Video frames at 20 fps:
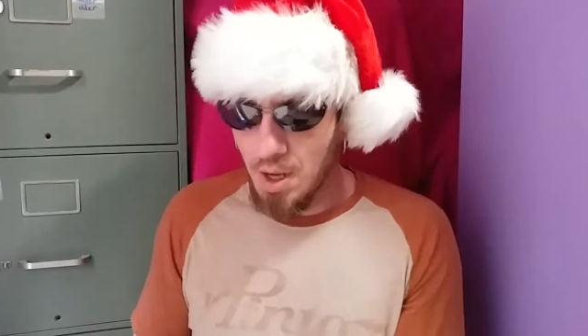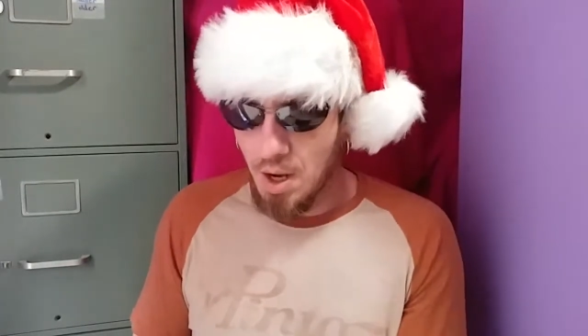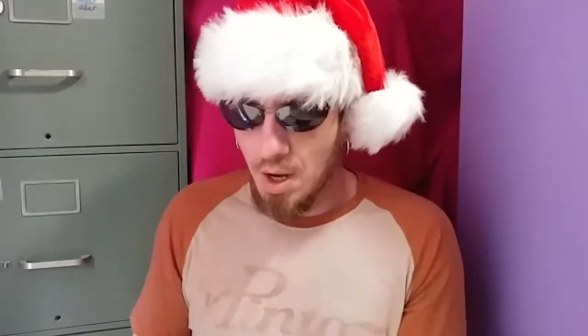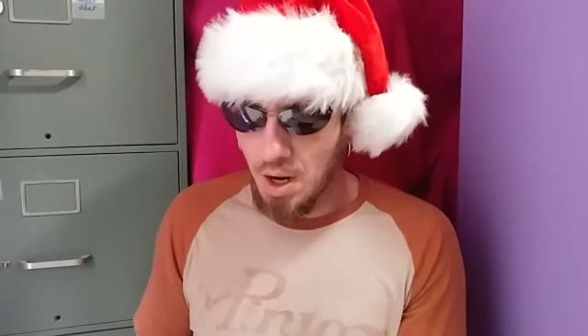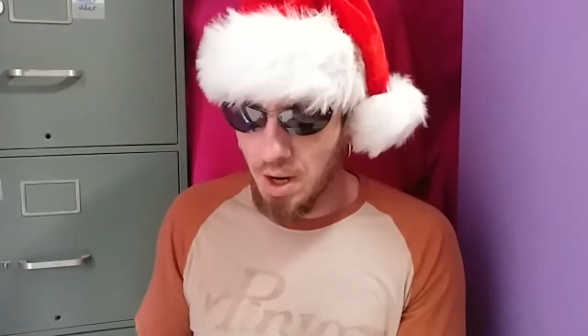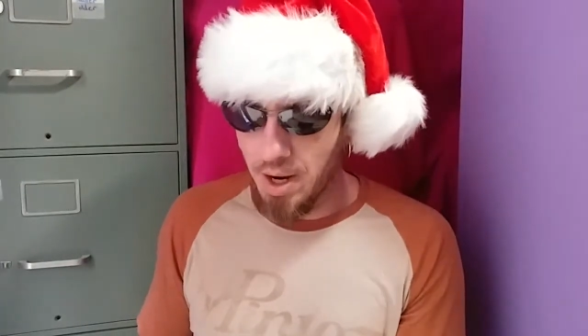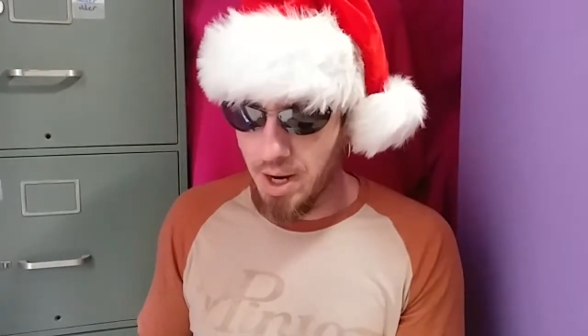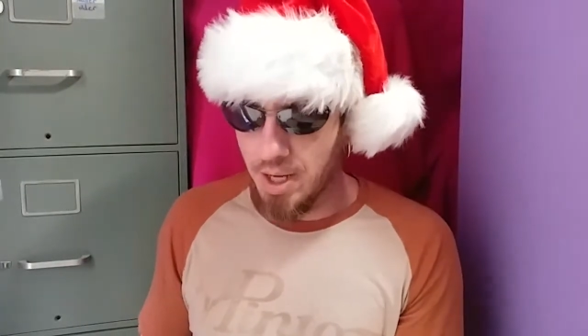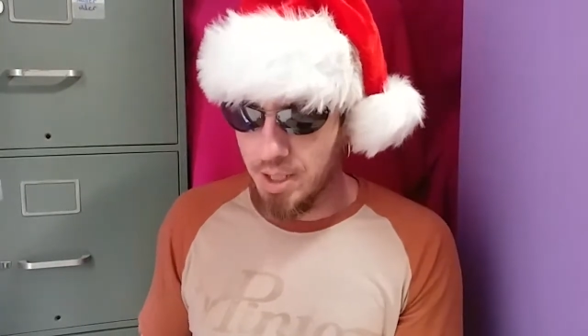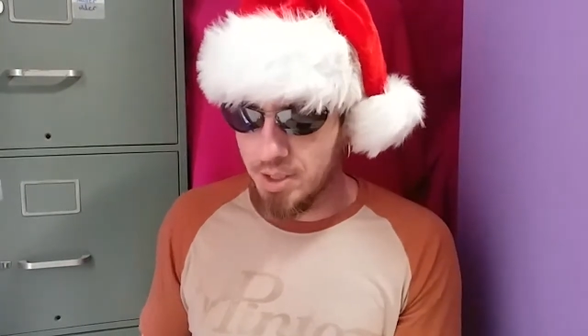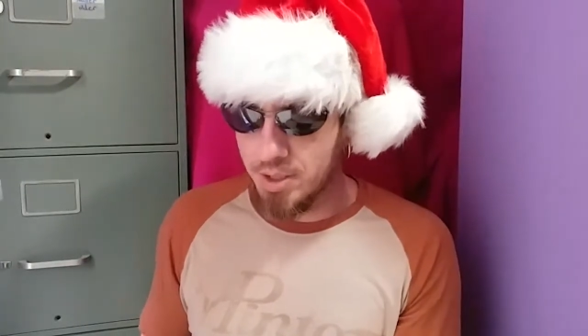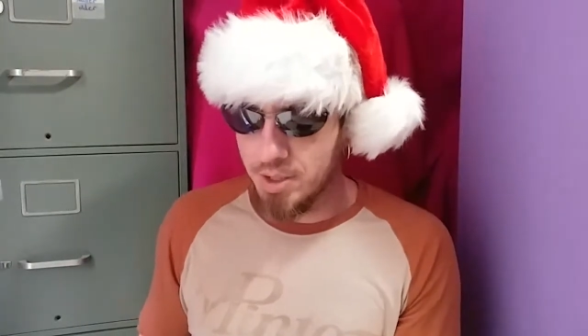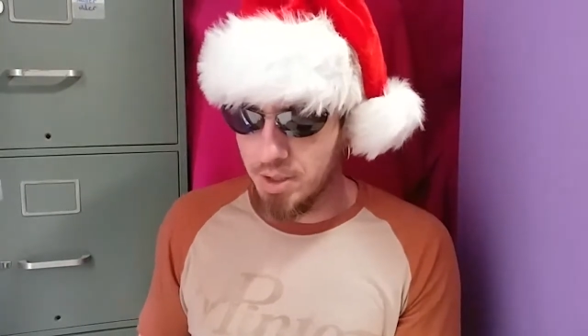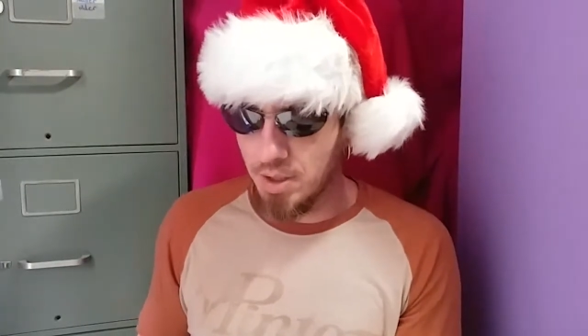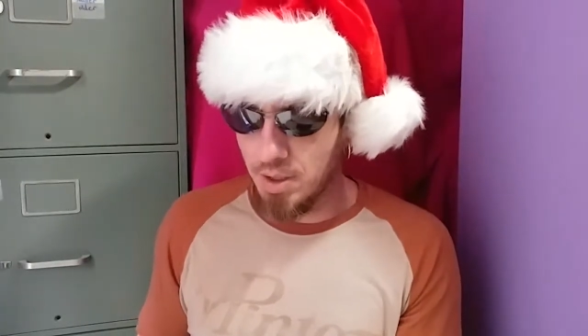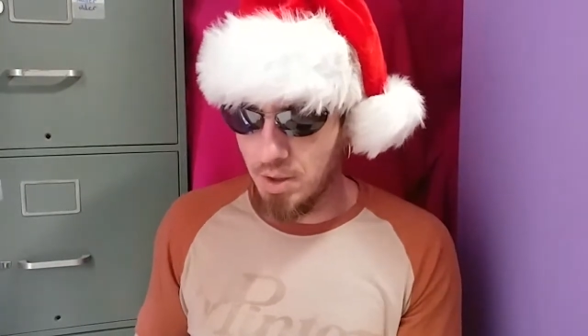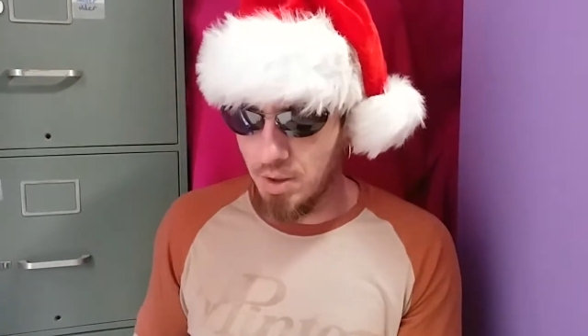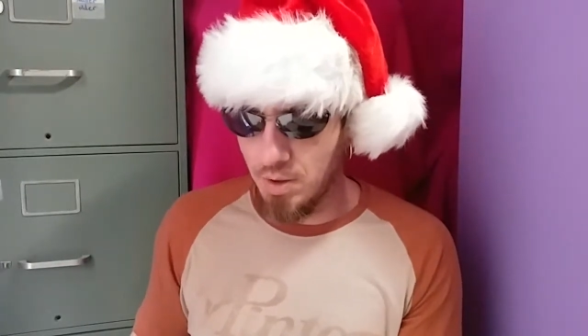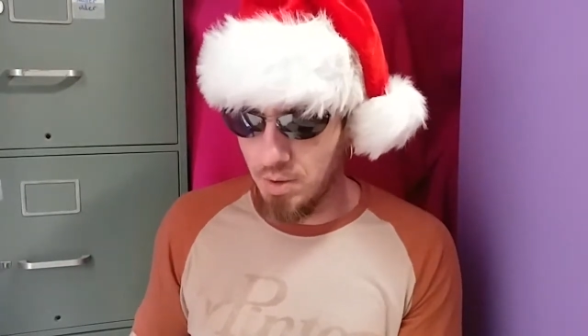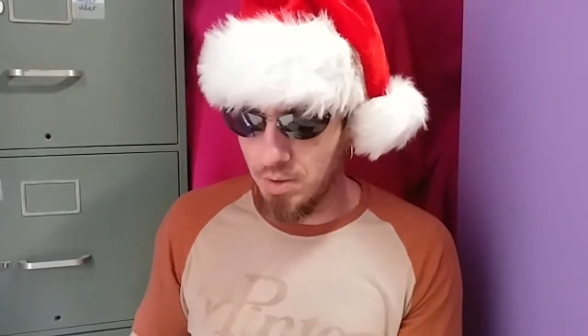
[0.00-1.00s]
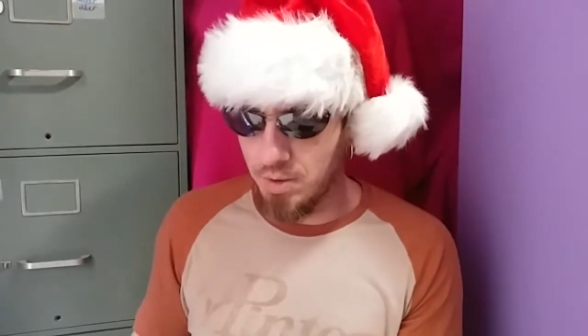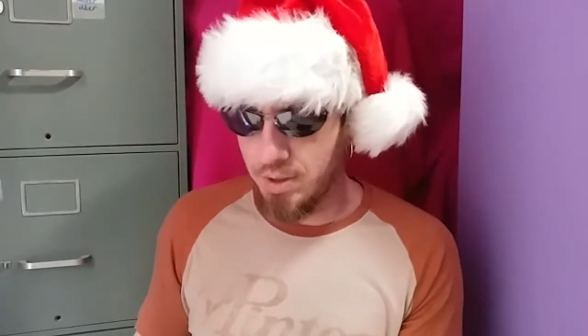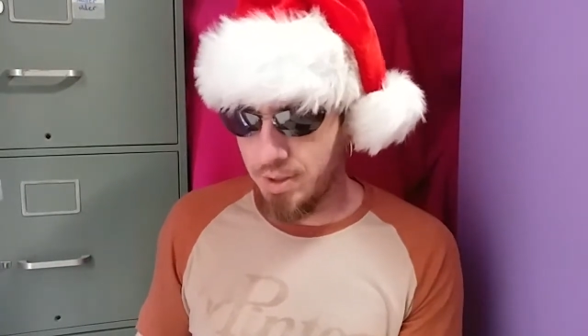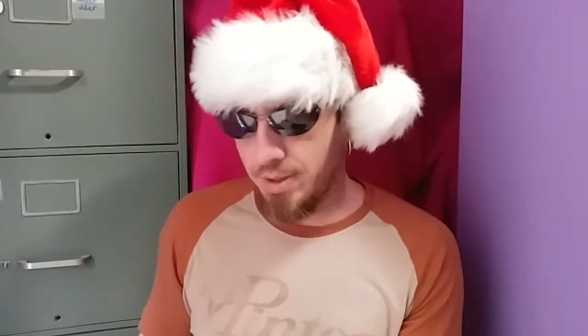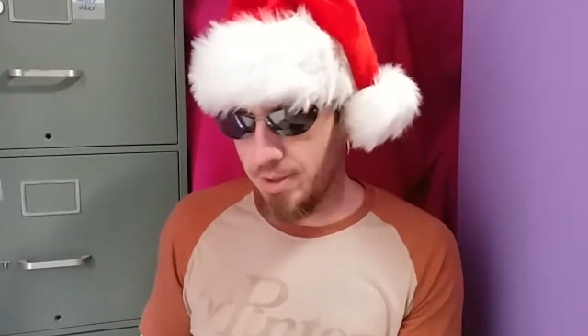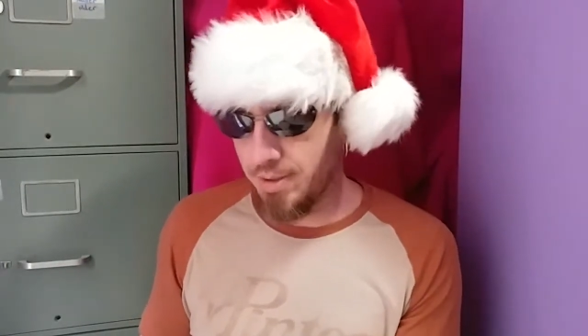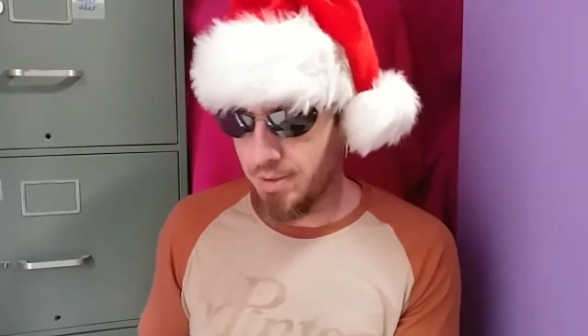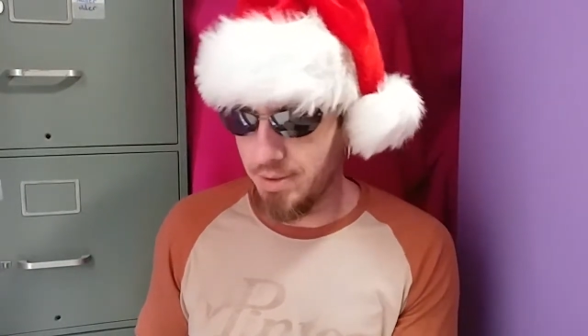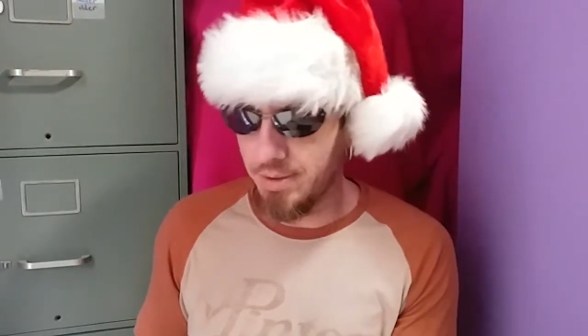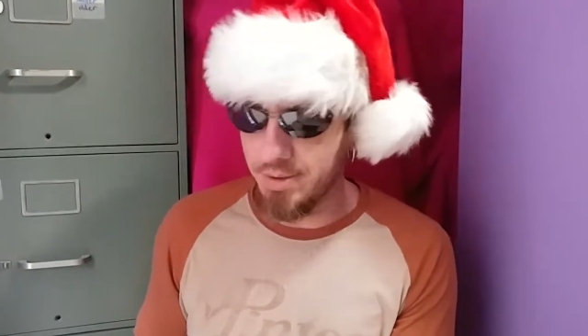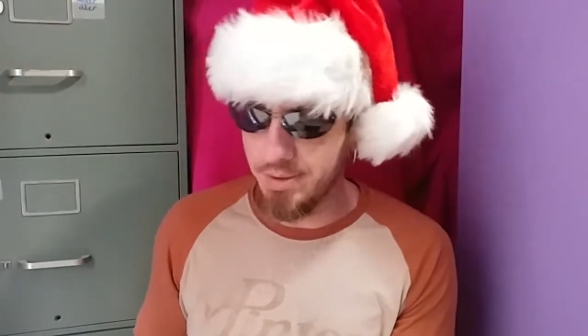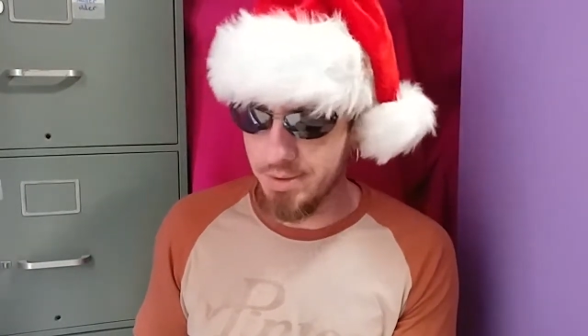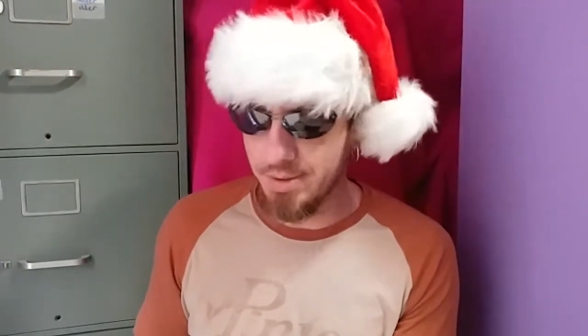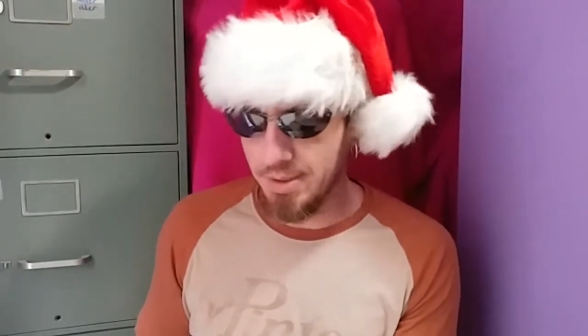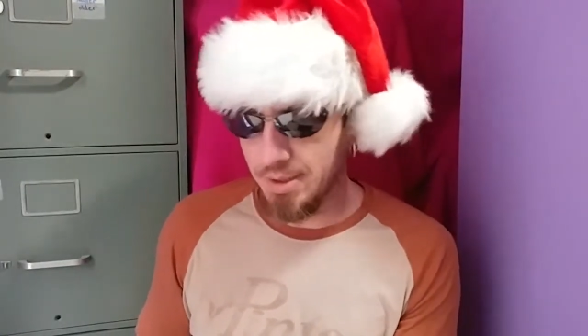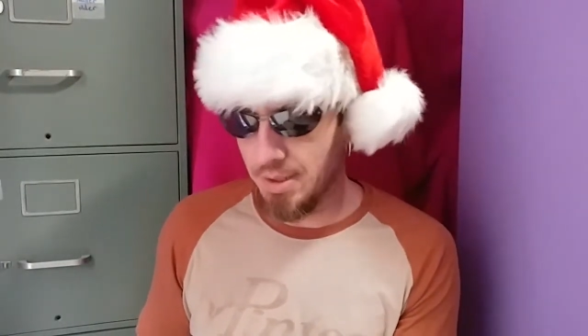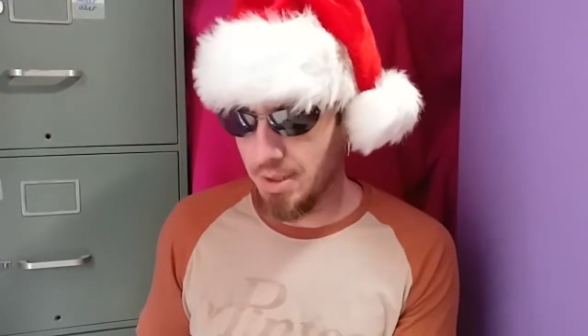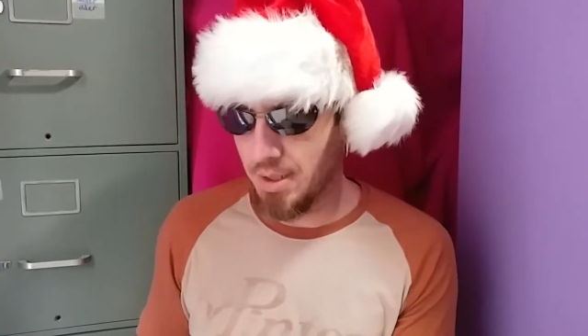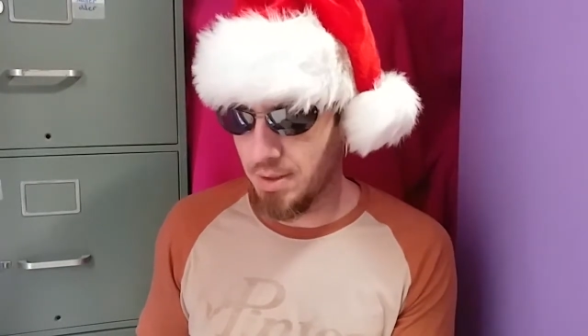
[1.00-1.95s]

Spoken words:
Alright, so, I